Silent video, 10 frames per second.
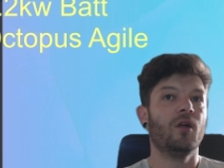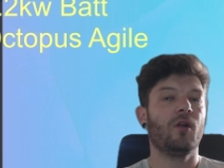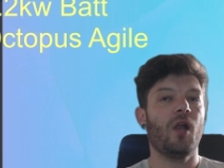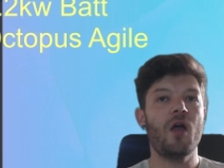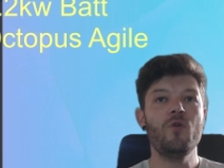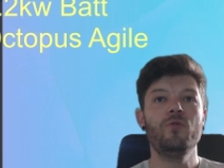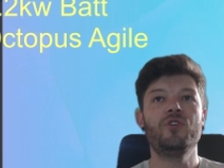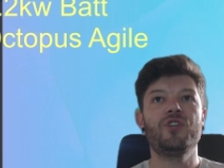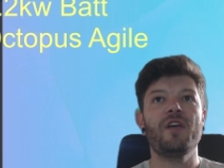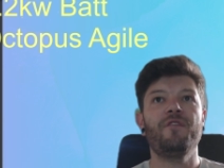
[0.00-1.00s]
load
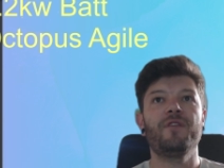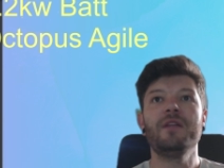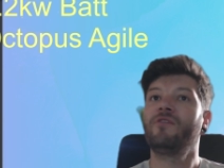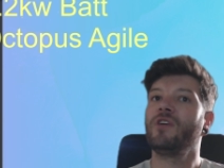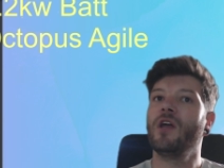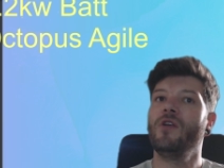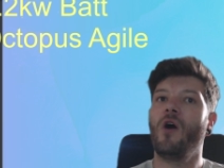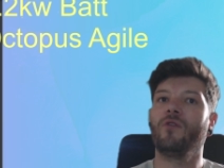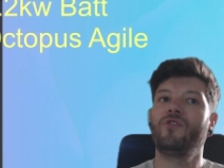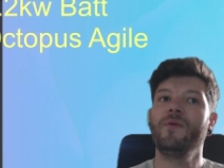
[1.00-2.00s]
shifting so you're
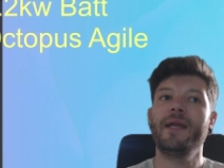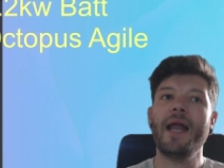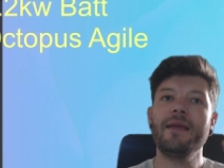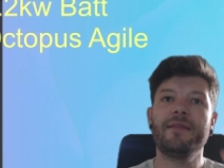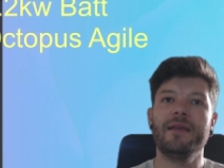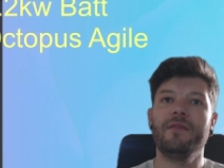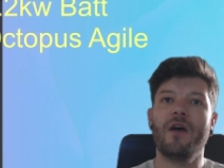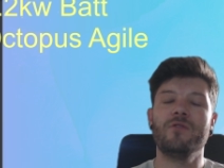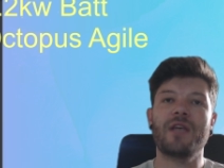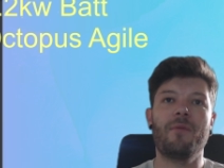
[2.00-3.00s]
not doing anything in
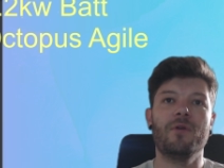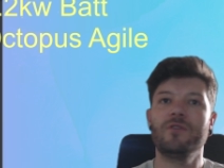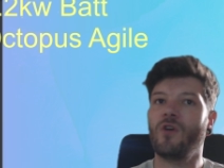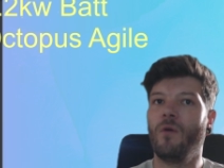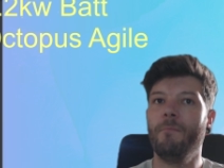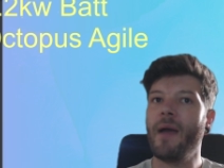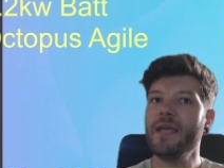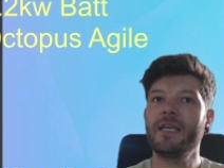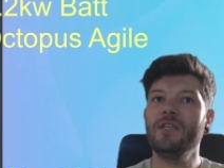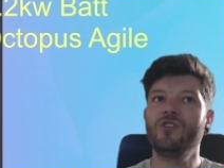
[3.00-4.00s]
those hours or
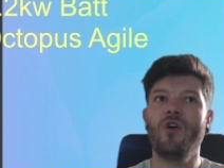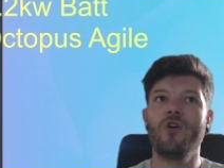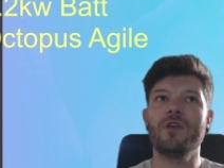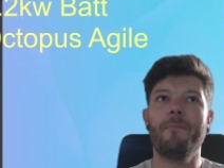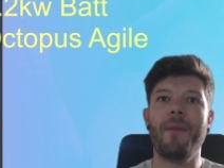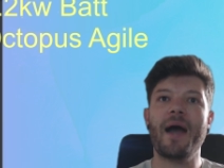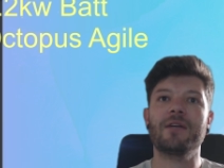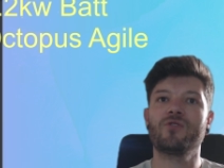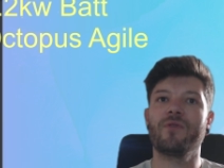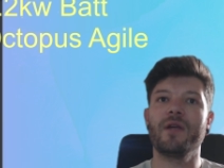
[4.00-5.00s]
making sure your
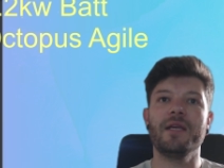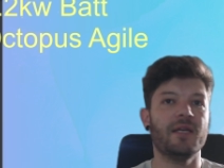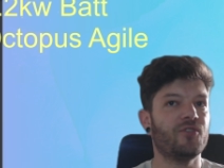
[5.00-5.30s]
battery is